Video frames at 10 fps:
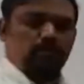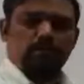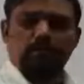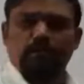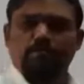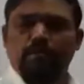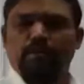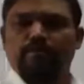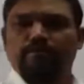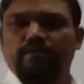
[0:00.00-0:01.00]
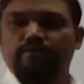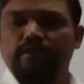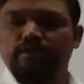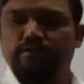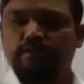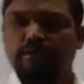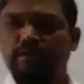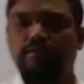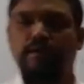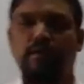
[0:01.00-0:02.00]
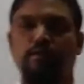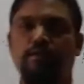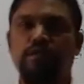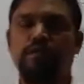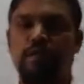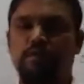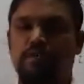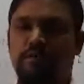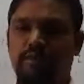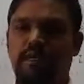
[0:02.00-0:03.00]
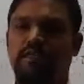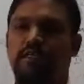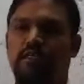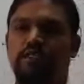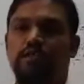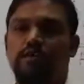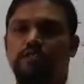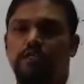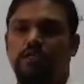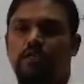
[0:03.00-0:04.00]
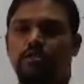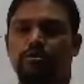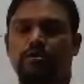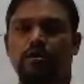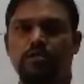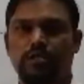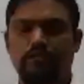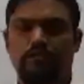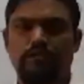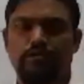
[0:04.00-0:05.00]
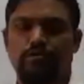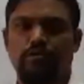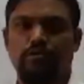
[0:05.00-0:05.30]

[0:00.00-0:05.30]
The number of females present for every 1,000 male, that is called gender ratio or sex ratio.